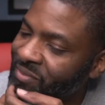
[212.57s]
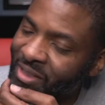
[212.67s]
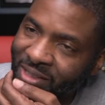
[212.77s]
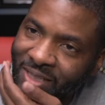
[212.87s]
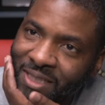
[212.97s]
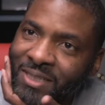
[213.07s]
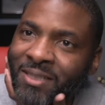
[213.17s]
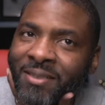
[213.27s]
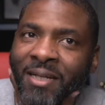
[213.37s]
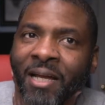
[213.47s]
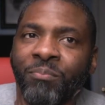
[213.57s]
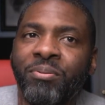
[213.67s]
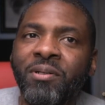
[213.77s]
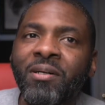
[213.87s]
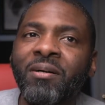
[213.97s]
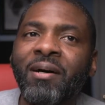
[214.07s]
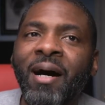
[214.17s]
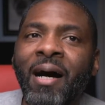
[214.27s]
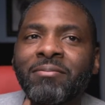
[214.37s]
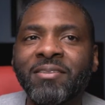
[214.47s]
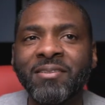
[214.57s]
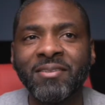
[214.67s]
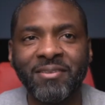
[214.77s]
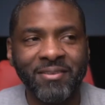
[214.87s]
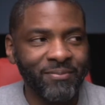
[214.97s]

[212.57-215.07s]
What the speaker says: I gotta pull up options.